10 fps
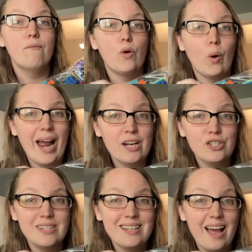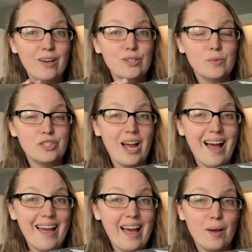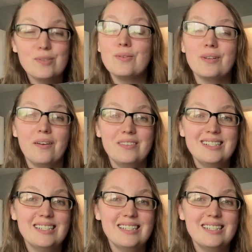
fraction tiles, which I absolutely love these.